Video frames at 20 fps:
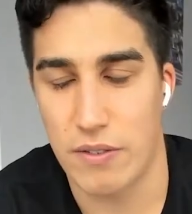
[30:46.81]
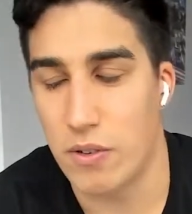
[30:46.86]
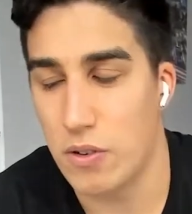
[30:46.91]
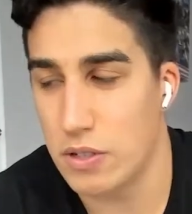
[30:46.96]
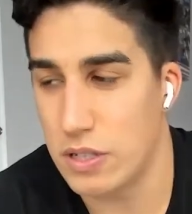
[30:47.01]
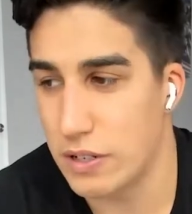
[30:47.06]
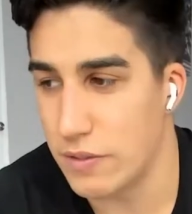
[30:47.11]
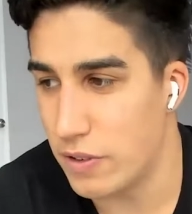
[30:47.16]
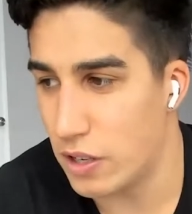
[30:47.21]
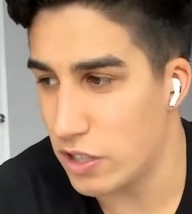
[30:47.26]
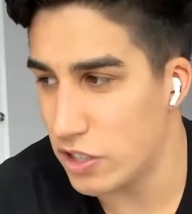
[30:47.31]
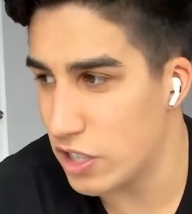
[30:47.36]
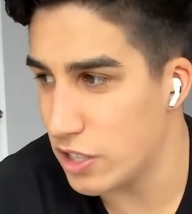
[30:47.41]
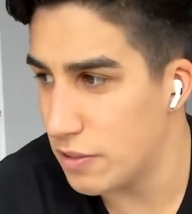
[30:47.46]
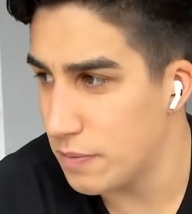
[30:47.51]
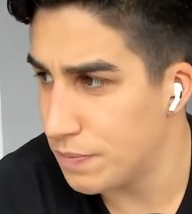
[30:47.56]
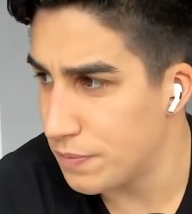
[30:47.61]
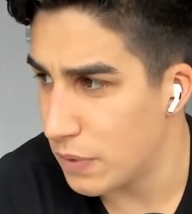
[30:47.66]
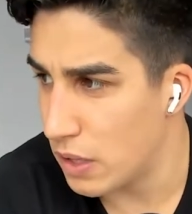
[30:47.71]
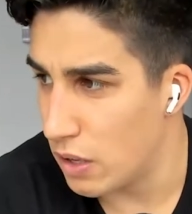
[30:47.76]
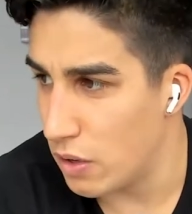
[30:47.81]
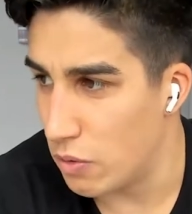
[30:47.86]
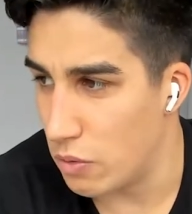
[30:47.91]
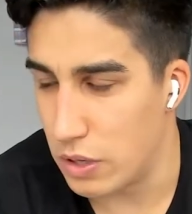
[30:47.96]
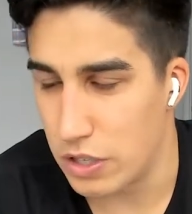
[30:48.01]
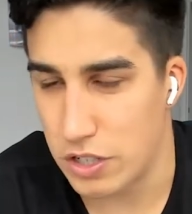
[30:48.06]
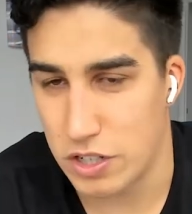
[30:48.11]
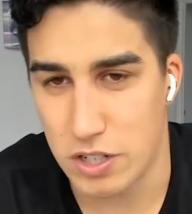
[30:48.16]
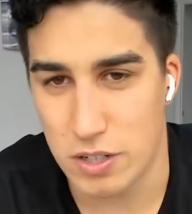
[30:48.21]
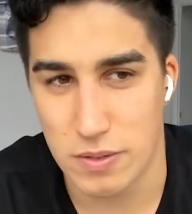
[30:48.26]
forcing function,
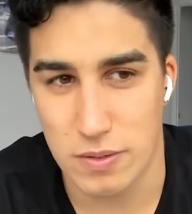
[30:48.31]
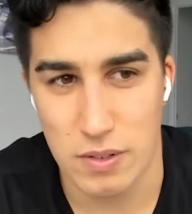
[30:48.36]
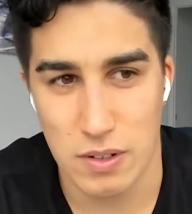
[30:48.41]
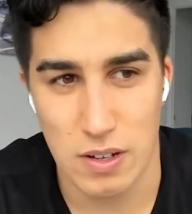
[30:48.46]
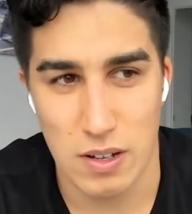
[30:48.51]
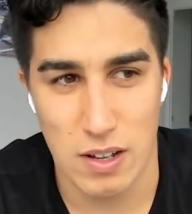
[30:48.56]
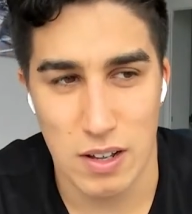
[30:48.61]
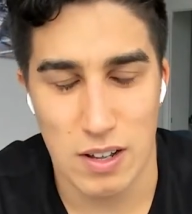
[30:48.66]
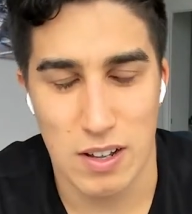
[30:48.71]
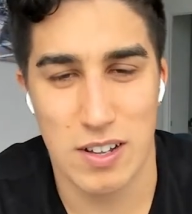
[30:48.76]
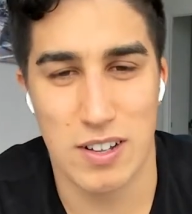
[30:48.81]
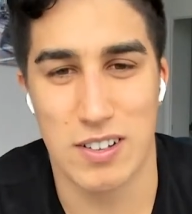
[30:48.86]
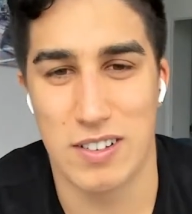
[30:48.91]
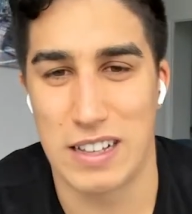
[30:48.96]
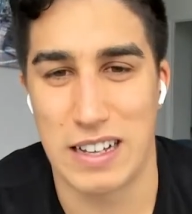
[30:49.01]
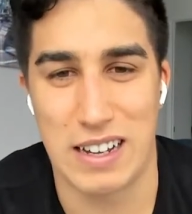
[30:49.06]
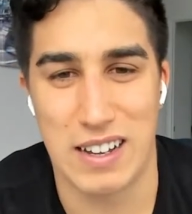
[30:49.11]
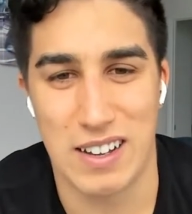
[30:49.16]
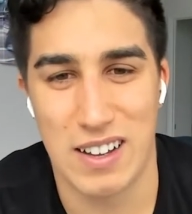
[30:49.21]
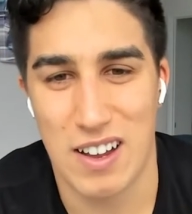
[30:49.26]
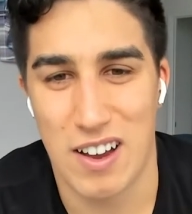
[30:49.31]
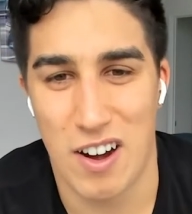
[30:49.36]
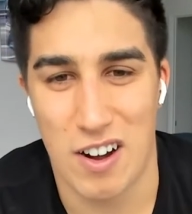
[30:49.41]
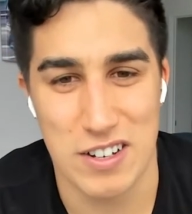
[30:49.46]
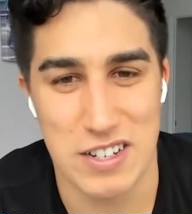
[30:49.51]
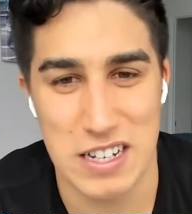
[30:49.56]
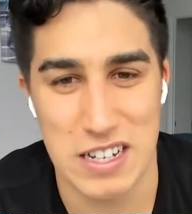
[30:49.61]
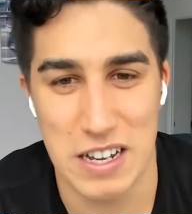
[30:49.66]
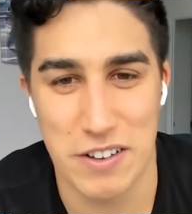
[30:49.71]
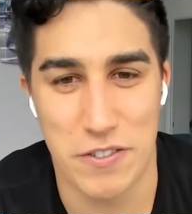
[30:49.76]
which like our
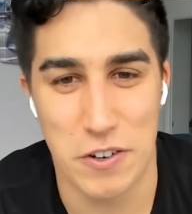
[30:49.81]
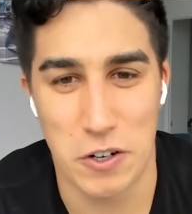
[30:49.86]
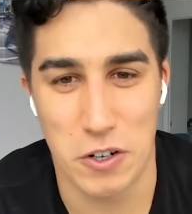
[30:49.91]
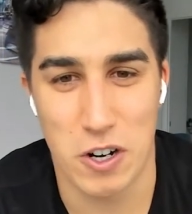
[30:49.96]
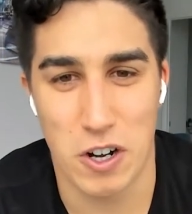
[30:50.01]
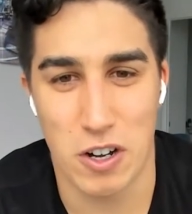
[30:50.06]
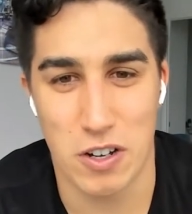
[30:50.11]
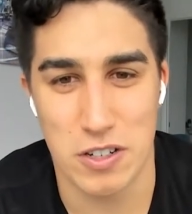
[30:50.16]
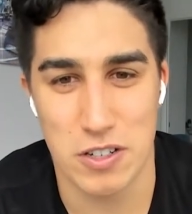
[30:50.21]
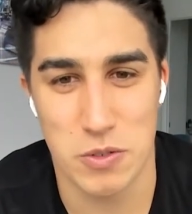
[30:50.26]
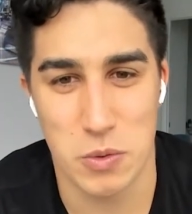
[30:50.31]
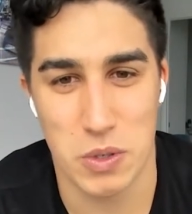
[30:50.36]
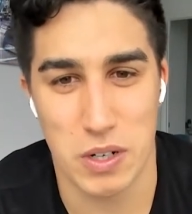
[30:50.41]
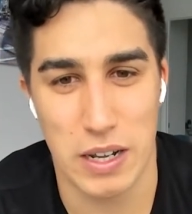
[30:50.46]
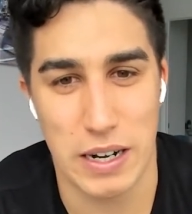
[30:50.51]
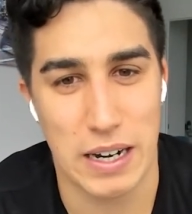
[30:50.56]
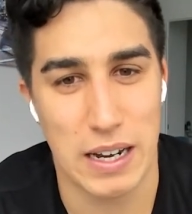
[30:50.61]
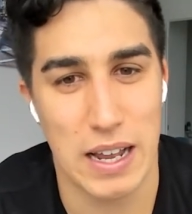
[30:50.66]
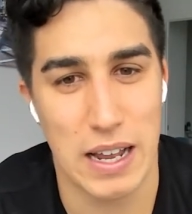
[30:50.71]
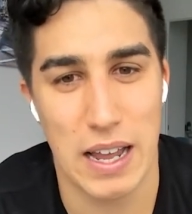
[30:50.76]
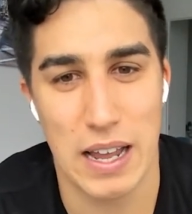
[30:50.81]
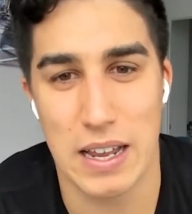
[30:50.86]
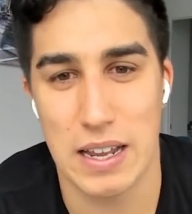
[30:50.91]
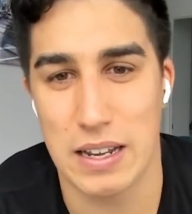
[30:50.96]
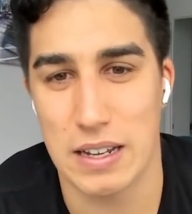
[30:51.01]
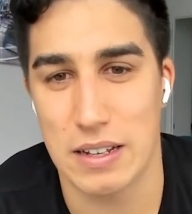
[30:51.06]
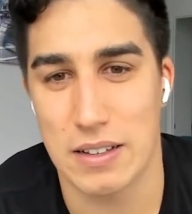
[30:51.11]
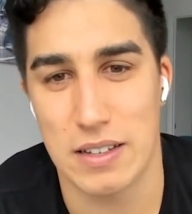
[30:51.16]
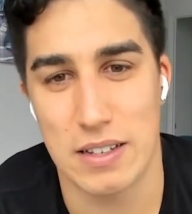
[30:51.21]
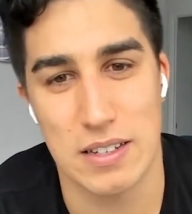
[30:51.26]
C F O calls were like,
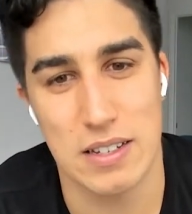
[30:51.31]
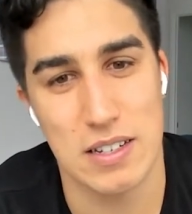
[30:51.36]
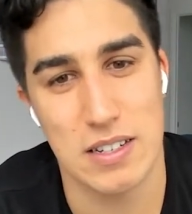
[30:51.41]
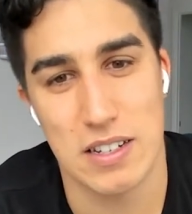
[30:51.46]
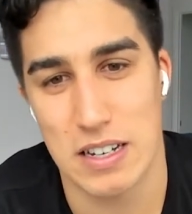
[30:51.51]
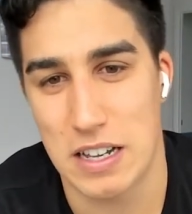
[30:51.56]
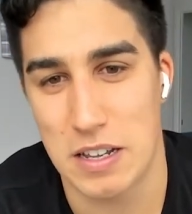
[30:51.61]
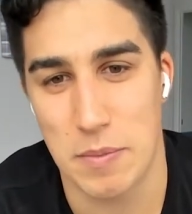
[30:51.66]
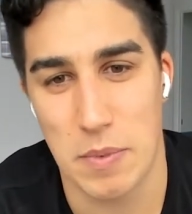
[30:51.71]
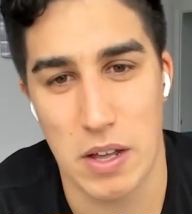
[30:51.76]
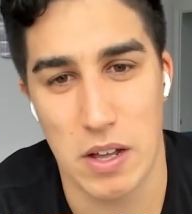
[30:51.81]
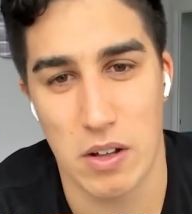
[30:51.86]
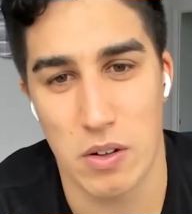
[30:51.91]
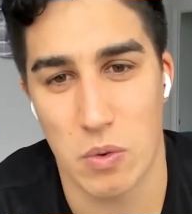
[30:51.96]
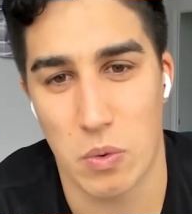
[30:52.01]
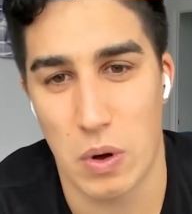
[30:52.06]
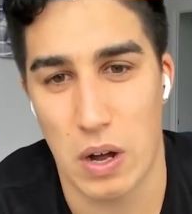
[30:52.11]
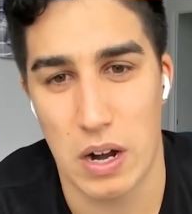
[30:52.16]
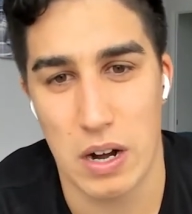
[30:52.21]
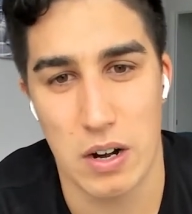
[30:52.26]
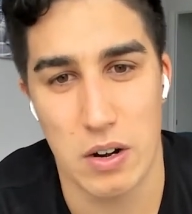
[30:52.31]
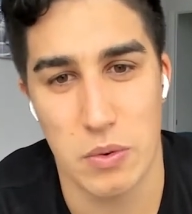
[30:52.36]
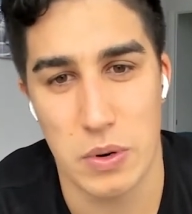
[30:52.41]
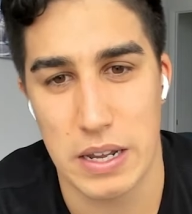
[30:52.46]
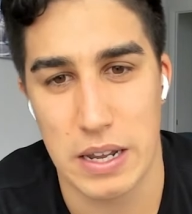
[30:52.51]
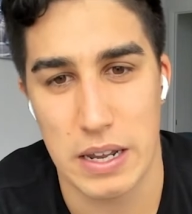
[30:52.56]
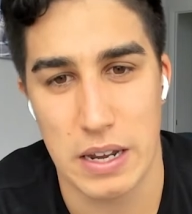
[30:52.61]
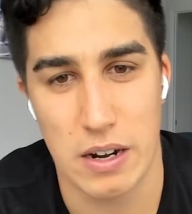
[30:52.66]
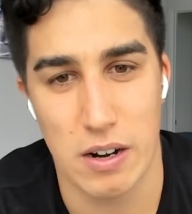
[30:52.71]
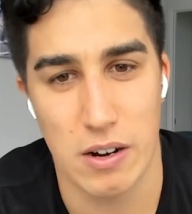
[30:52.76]
hey, this is an email. Why are we
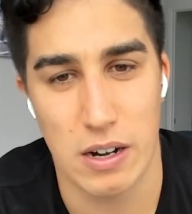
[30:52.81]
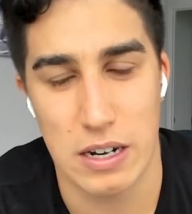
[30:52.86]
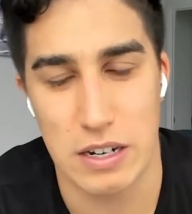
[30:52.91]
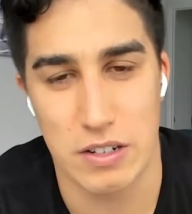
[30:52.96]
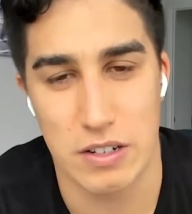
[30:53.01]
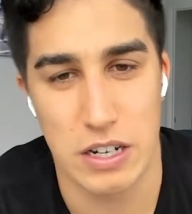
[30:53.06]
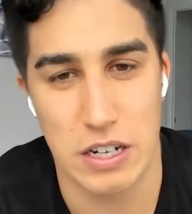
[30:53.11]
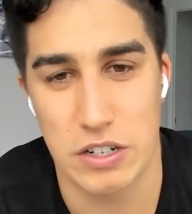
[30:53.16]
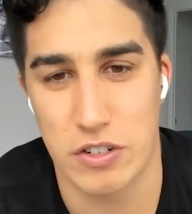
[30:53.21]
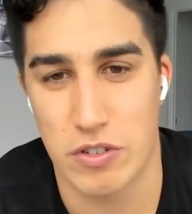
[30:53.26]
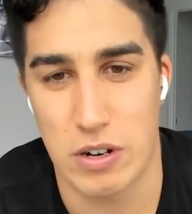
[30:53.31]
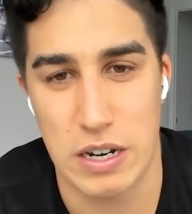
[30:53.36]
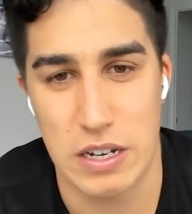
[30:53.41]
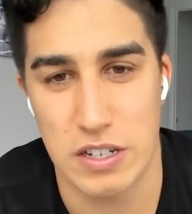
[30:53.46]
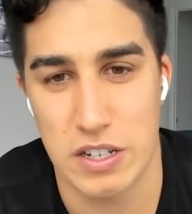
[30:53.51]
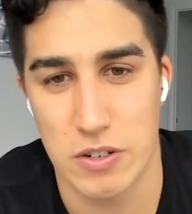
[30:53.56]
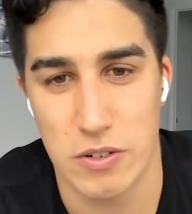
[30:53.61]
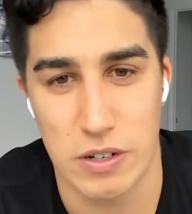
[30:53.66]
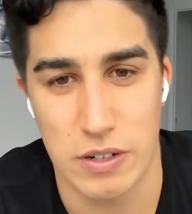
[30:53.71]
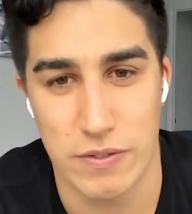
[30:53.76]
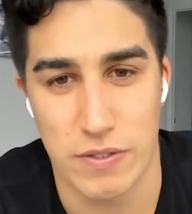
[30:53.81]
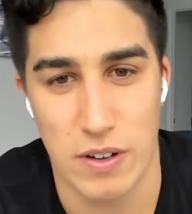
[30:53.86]
here? And it, it drains you and